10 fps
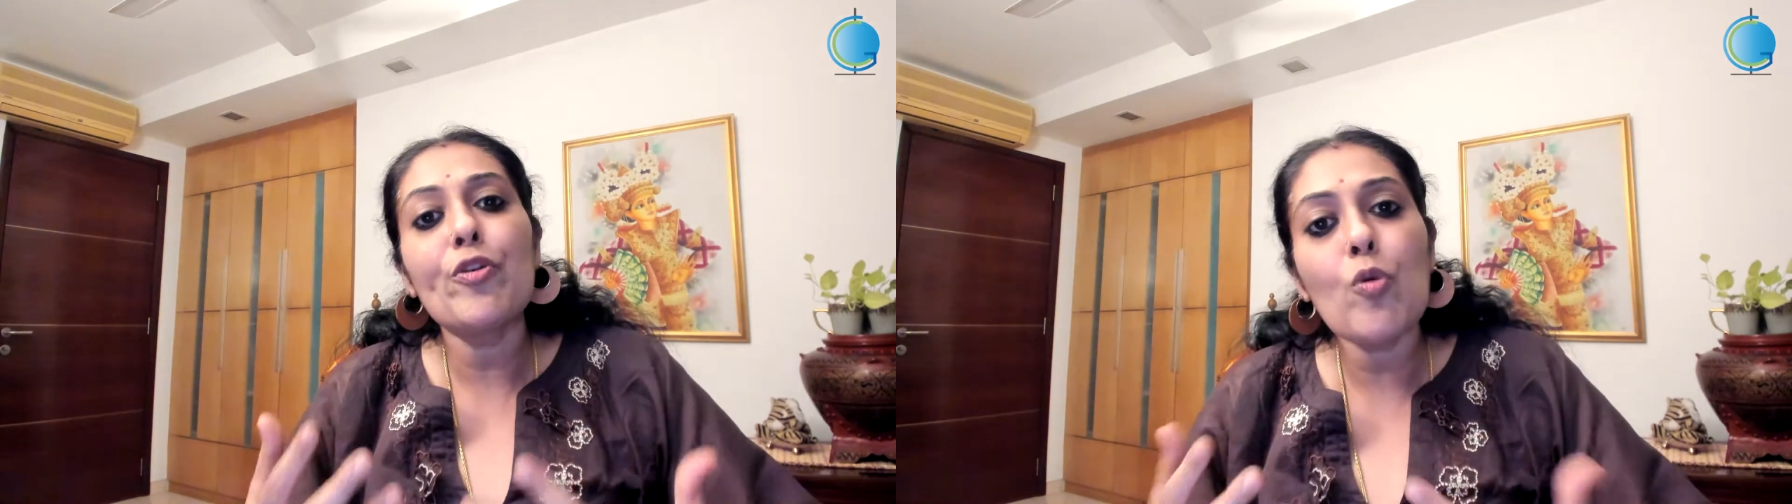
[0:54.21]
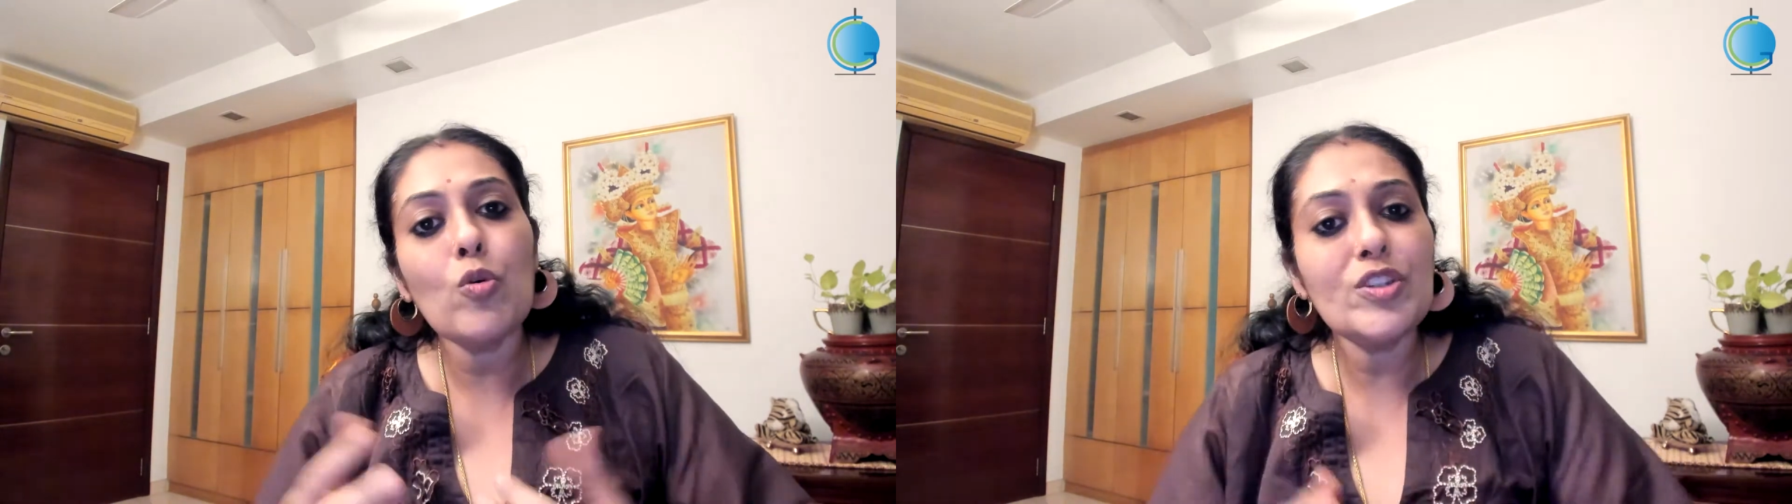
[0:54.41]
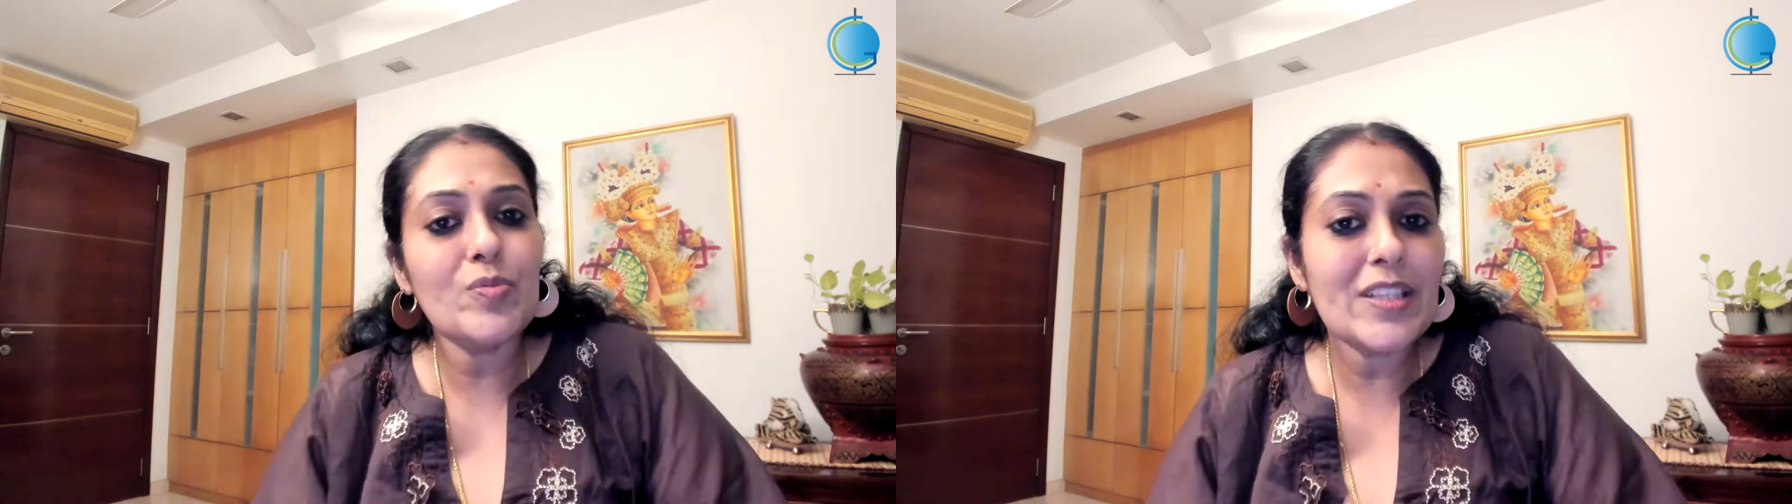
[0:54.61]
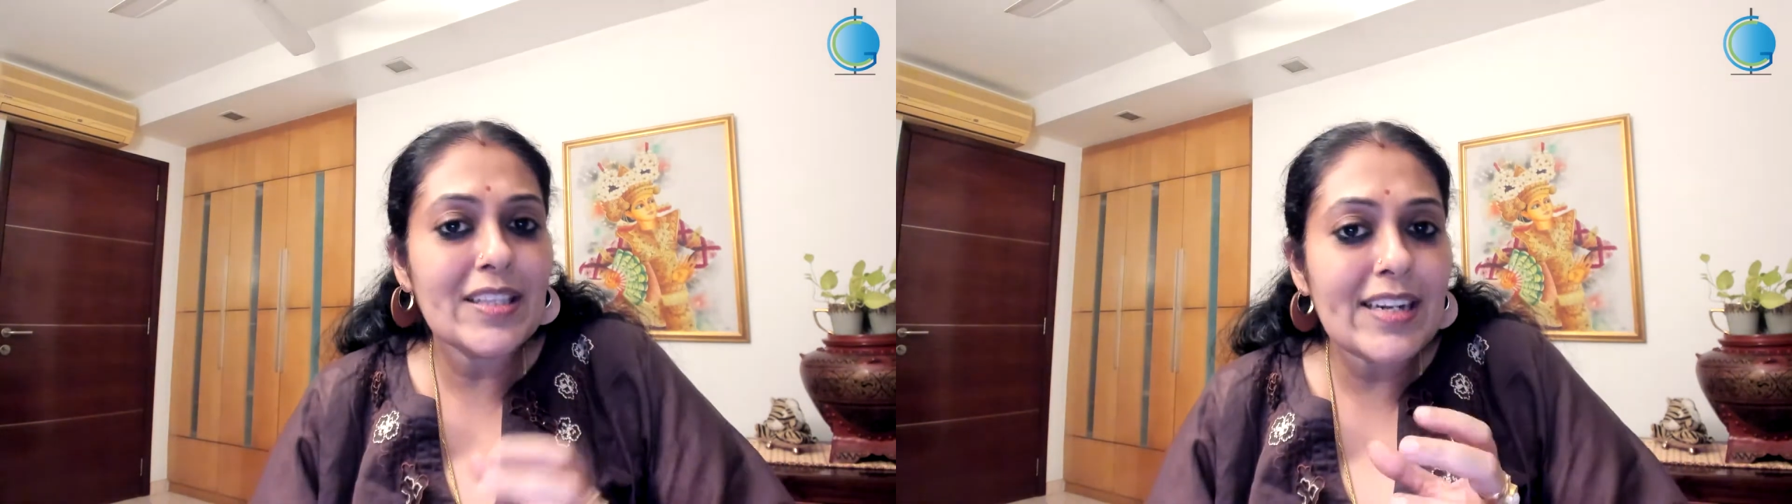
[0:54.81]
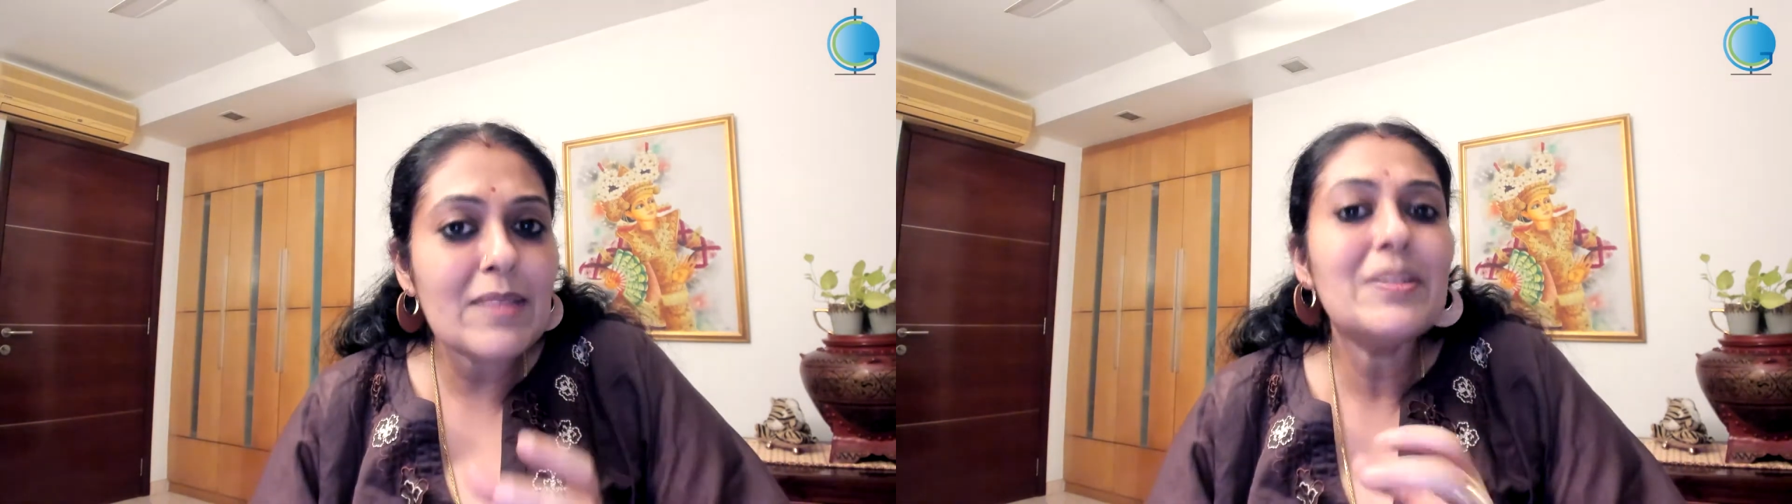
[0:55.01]
roles with
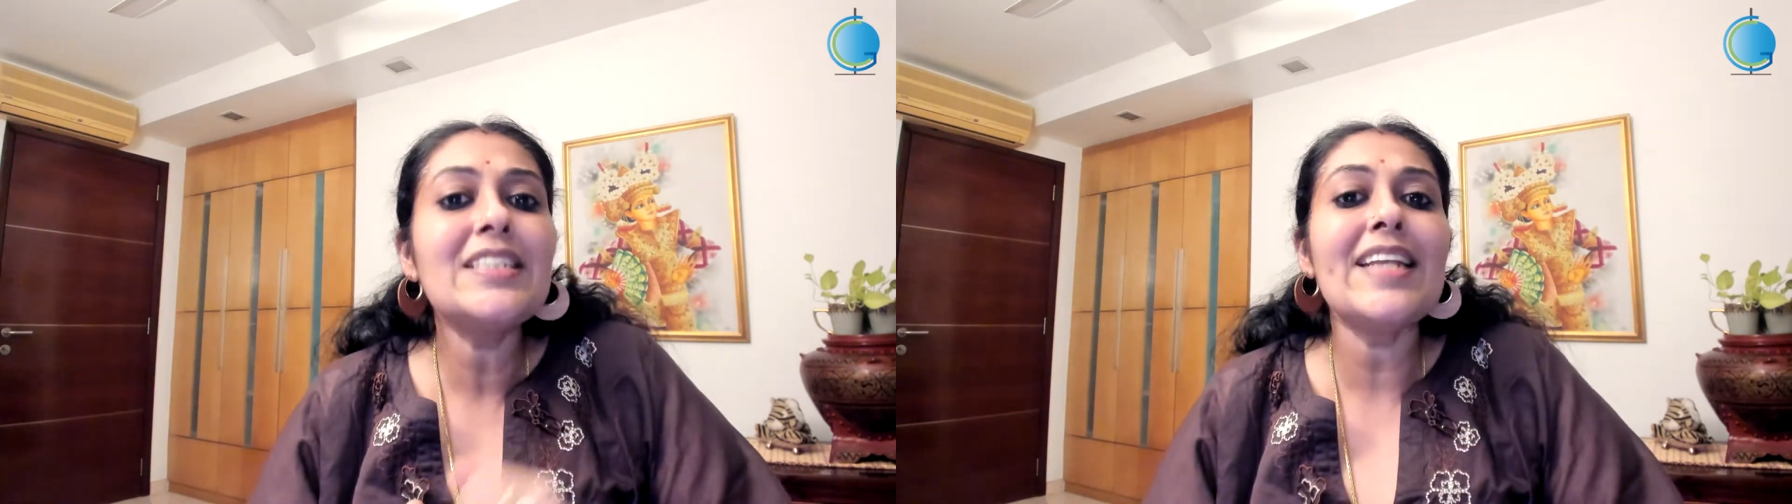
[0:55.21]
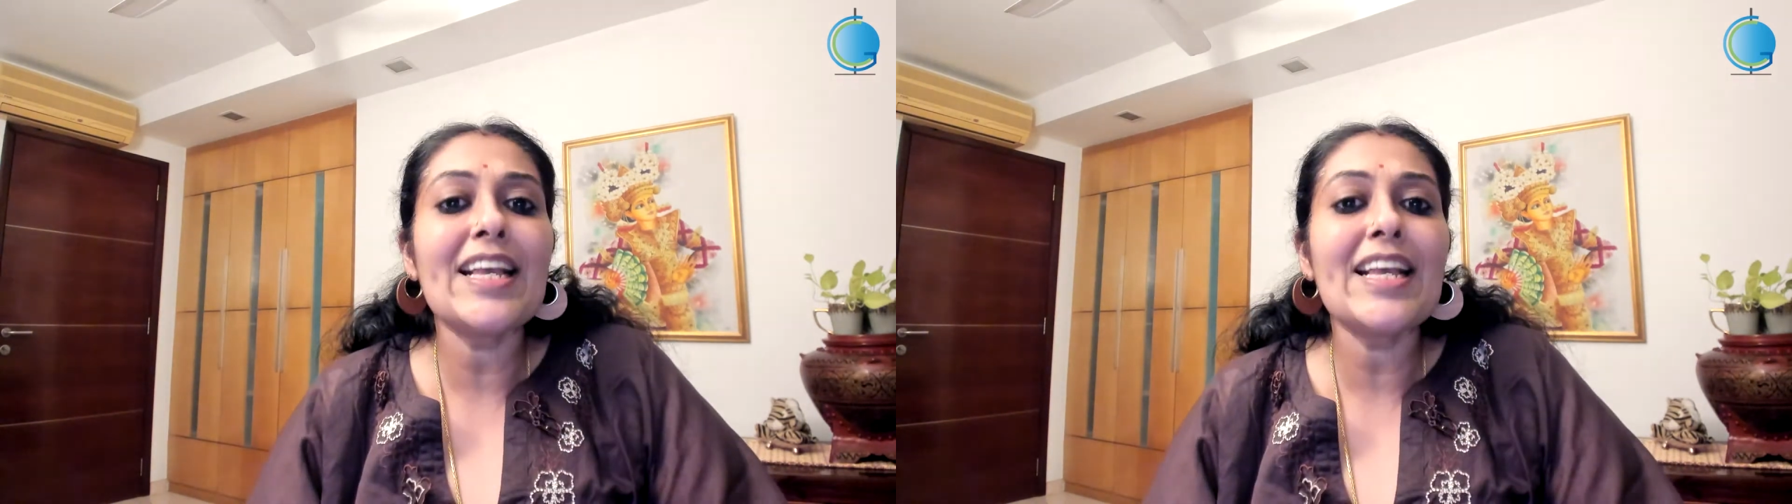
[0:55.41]
limited